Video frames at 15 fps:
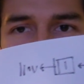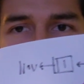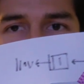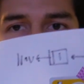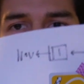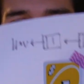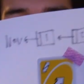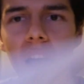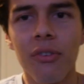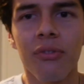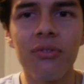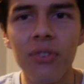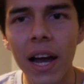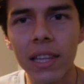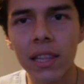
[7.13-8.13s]
them, I
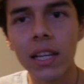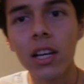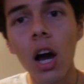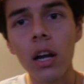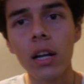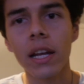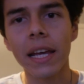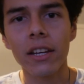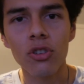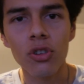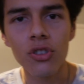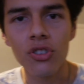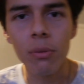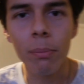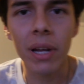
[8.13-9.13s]
finally got an
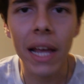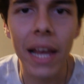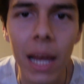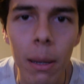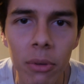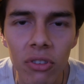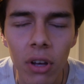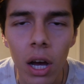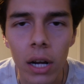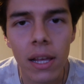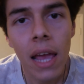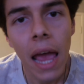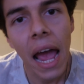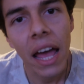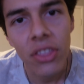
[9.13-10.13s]
internship at Amazon,
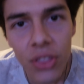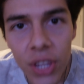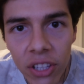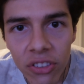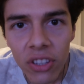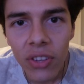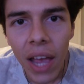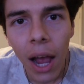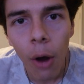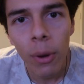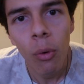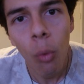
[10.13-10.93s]
and this is how it